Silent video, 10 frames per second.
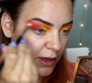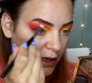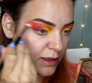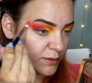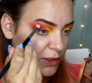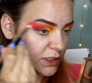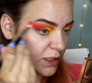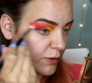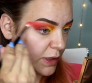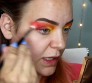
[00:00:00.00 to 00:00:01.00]
I am just
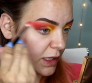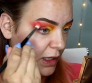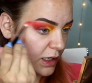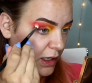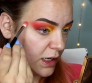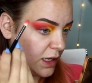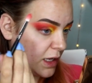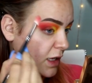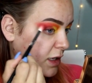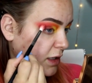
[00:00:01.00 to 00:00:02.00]
going in,
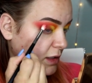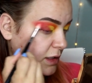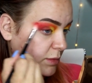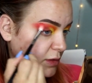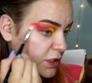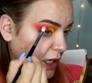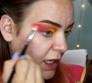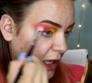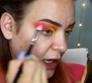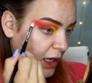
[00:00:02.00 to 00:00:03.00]
double checking